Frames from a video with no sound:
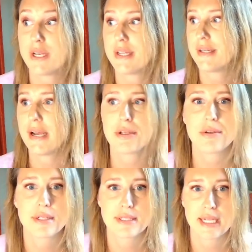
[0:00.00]
And now you
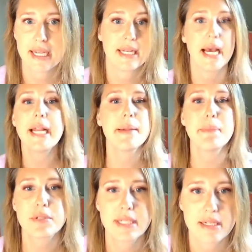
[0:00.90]
can say
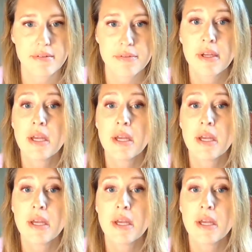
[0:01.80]
90% of